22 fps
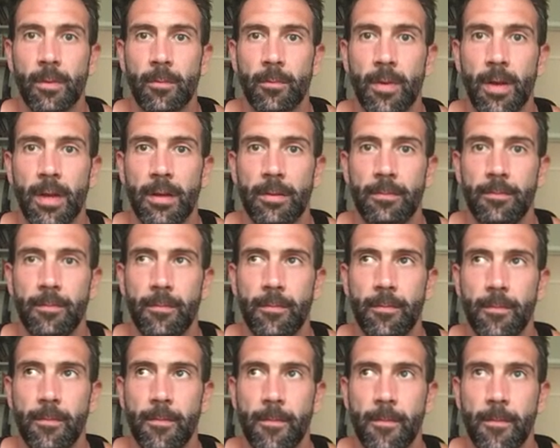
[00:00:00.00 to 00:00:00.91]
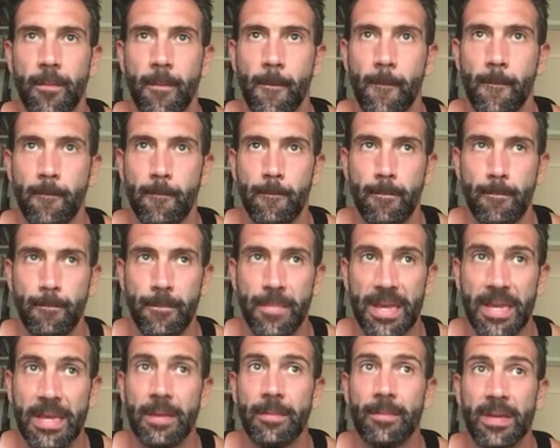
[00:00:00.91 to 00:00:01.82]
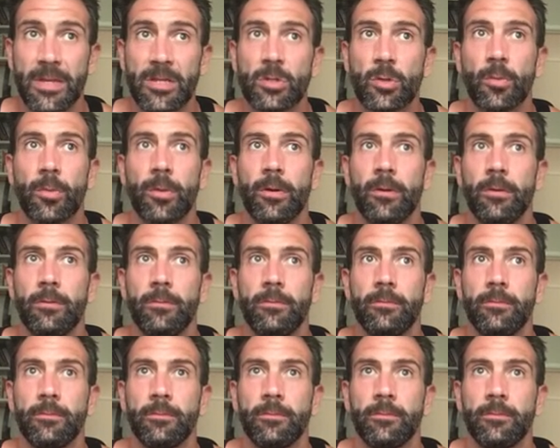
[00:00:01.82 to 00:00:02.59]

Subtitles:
But being miserable